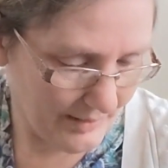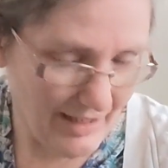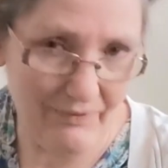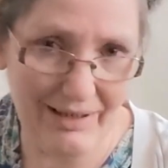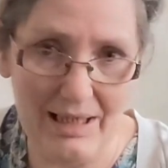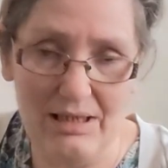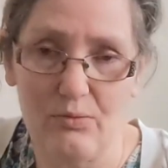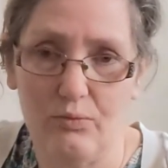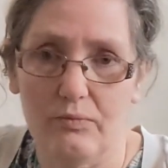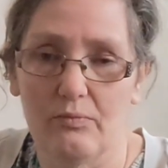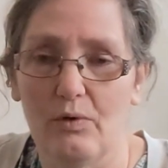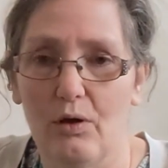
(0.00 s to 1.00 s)
if it gets
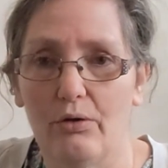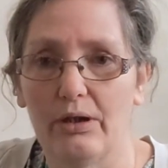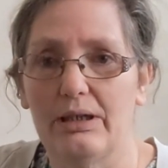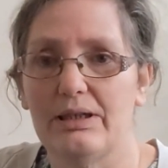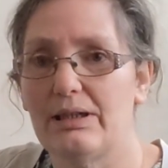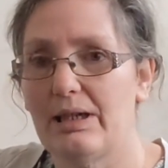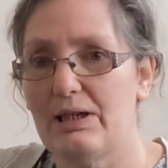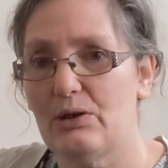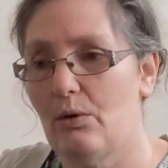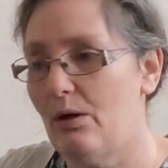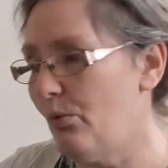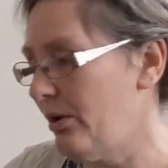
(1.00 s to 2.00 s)
long, because it gets
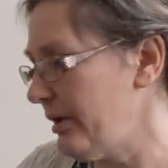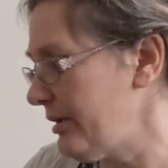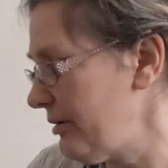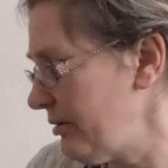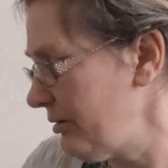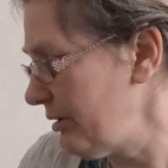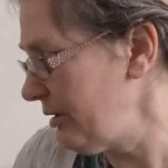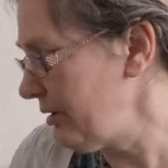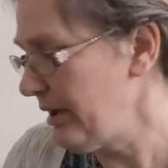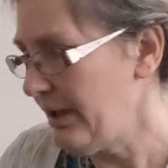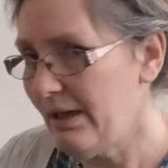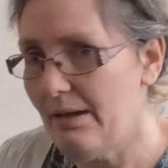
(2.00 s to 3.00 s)
quite wide,
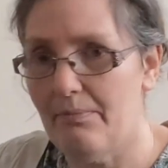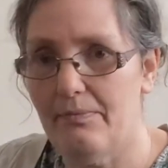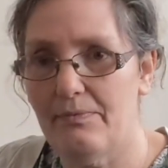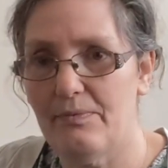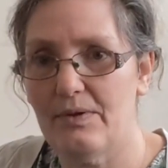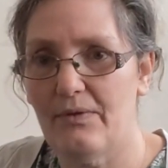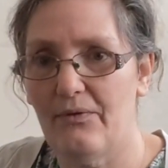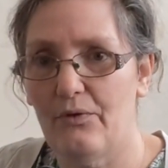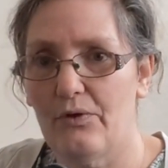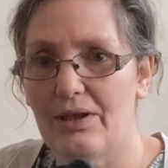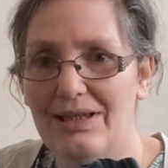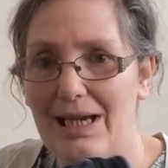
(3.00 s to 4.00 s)
and
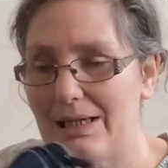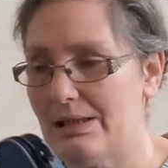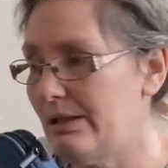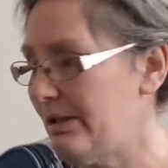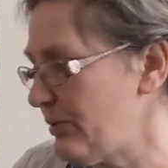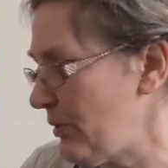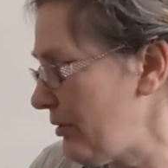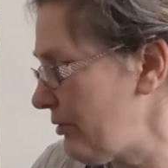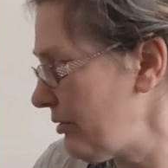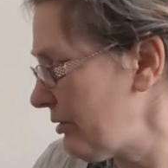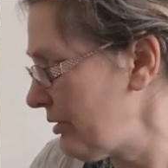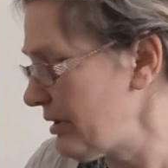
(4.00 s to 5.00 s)
for the testing as well.
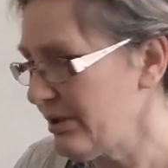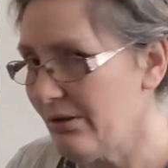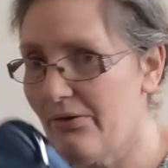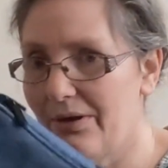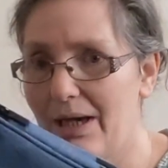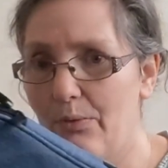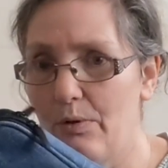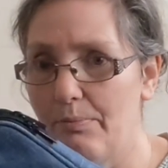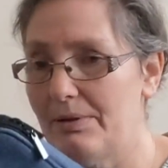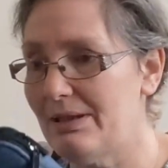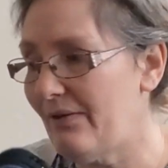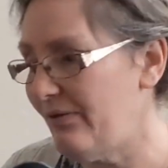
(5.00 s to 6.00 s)
So they will
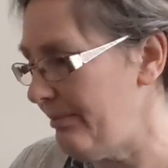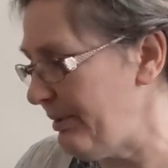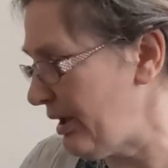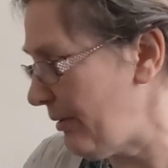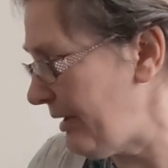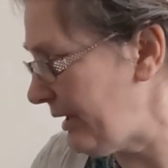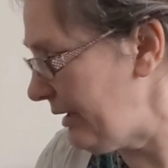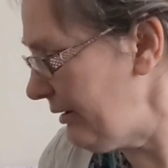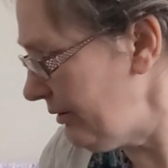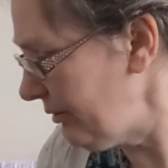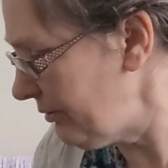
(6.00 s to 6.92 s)
definitely be going in.